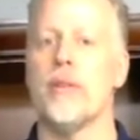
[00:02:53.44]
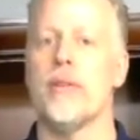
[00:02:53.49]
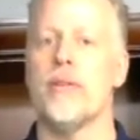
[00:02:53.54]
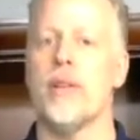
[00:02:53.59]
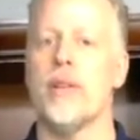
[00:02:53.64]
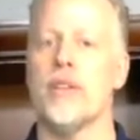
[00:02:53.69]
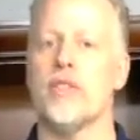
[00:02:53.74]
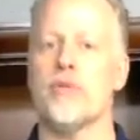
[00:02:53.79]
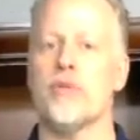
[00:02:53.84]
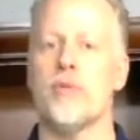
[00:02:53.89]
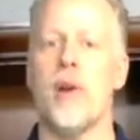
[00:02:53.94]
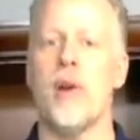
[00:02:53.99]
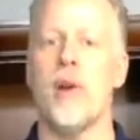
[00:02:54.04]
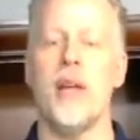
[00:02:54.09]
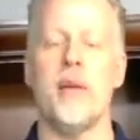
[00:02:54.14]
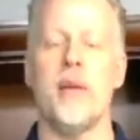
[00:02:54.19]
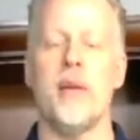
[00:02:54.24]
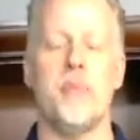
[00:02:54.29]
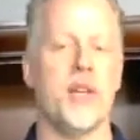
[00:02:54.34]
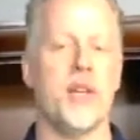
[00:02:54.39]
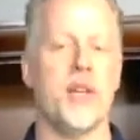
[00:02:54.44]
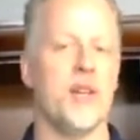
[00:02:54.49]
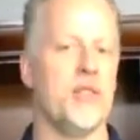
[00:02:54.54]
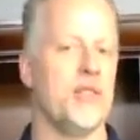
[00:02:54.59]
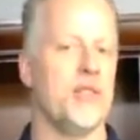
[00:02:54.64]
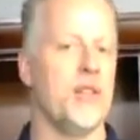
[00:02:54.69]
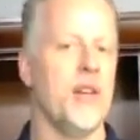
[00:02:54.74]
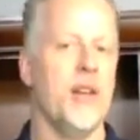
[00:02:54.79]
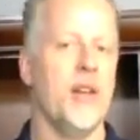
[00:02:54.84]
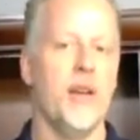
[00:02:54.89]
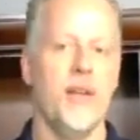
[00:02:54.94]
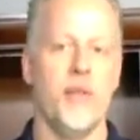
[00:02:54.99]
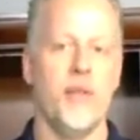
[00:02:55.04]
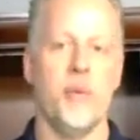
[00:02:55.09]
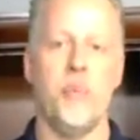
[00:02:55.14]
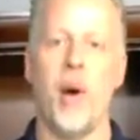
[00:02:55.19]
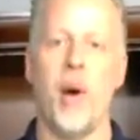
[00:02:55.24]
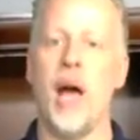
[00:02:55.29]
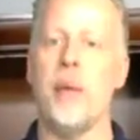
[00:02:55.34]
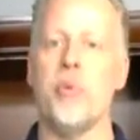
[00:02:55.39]
That's right, because the
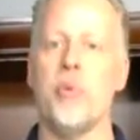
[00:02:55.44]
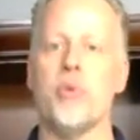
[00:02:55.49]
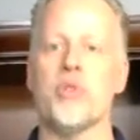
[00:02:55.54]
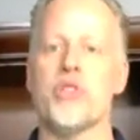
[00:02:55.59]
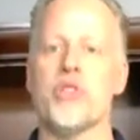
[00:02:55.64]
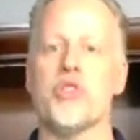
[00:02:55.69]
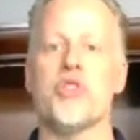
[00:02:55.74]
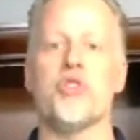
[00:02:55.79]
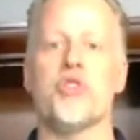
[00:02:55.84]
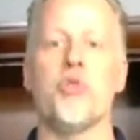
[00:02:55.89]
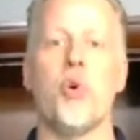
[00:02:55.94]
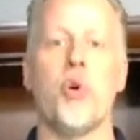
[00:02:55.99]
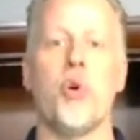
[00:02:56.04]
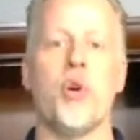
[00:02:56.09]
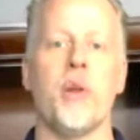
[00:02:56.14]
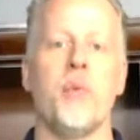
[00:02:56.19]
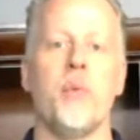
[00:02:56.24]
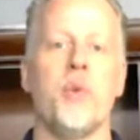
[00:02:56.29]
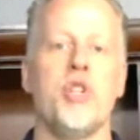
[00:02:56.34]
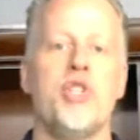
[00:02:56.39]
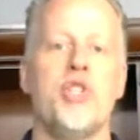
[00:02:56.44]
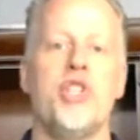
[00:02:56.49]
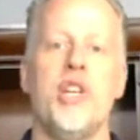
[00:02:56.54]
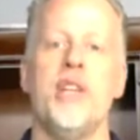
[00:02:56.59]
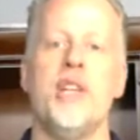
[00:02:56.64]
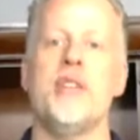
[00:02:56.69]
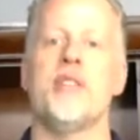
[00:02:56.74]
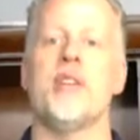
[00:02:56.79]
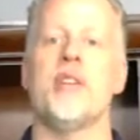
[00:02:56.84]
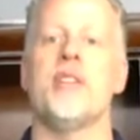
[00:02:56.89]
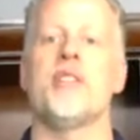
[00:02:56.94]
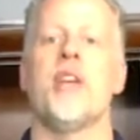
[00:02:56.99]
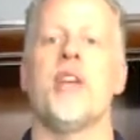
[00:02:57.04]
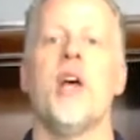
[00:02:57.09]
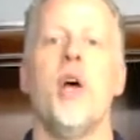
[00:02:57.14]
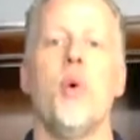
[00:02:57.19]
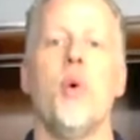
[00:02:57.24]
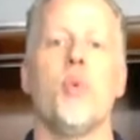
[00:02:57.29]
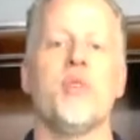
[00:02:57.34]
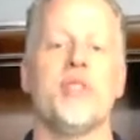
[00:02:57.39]
Bible is a sword, and when Jesus
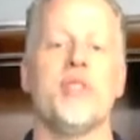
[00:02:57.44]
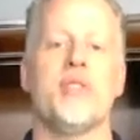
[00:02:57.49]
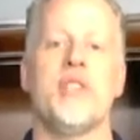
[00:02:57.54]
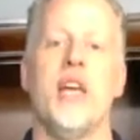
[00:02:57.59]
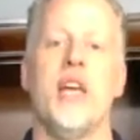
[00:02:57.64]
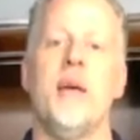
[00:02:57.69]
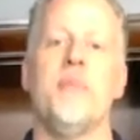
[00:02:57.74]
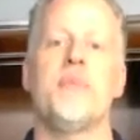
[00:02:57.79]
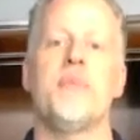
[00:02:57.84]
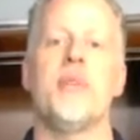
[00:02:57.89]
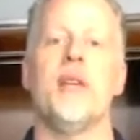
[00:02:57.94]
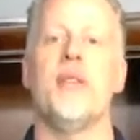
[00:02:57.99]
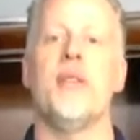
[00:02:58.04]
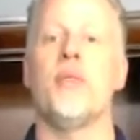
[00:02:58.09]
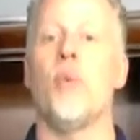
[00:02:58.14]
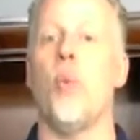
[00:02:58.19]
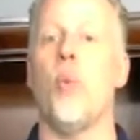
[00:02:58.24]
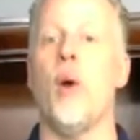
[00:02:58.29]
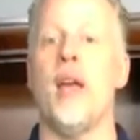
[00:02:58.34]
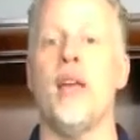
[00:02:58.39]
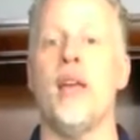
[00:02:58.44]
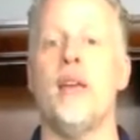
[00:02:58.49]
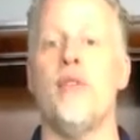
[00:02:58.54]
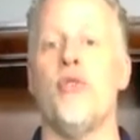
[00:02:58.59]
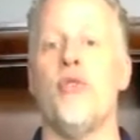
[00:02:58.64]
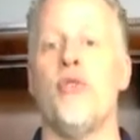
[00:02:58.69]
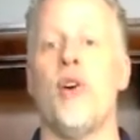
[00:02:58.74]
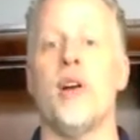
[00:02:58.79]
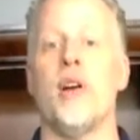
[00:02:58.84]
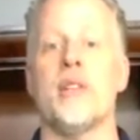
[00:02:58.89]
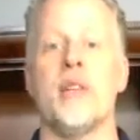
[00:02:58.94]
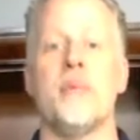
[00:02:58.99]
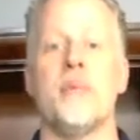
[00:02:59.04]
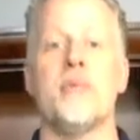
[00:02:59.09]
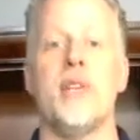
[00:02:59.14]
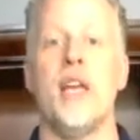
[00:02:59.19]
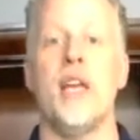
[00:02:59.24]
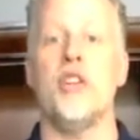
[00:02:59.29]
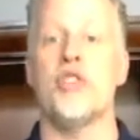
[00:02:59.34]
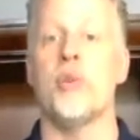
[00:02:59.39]
was tempted, the way he fought
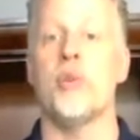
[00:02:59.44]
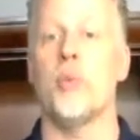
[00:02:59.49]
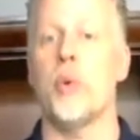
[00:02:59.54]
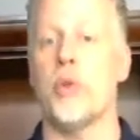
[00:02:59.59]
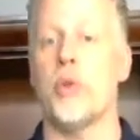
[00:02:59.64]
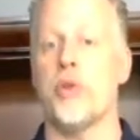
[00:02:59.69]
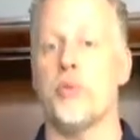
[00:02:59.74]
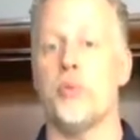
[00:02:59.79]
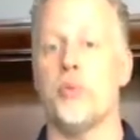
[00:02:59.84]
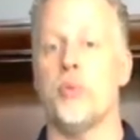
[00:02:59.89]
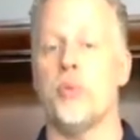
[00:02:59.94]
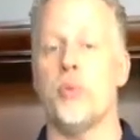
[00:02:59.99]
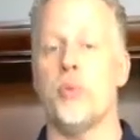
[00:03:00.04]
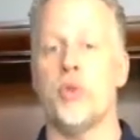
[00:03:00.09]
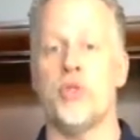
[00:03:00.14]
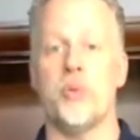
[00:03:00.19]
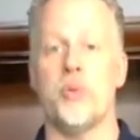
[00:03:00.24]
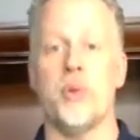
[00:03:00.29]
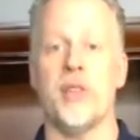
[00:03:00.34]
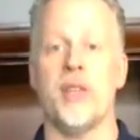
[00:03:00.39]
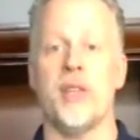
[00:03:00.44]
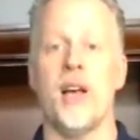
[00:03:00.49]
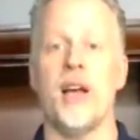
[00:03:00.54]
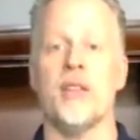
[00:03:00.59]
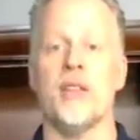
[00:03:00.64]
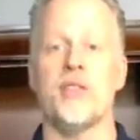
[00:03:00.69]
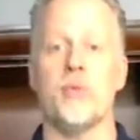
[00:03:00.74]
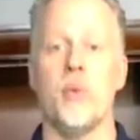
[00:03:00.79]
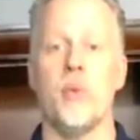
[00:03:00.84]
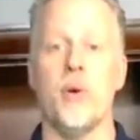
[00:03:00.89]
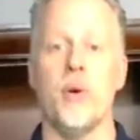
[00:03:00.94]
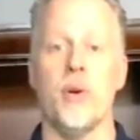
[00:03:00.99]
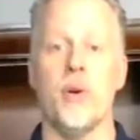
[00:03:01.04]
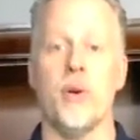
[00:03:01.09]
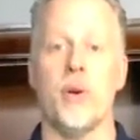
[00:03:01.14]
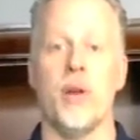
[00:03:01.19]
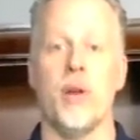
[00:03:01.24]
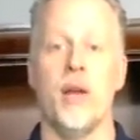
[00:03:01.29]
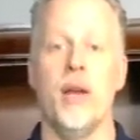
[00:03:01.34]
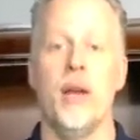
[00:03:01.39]
temptation was with God's
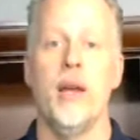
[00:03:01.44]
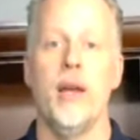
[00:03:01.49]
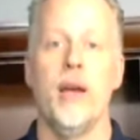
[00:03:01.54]
word.